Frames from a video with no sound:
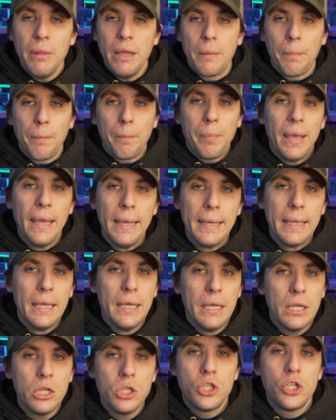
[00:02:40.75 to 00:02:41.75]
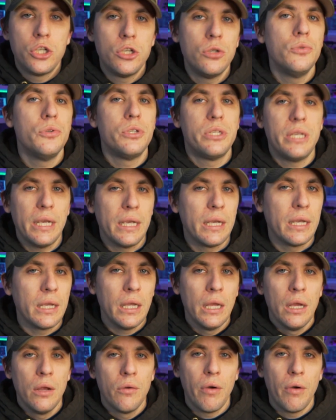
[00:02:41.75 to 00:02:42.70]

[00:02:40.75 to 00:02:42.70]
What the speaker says: like picking and choosing,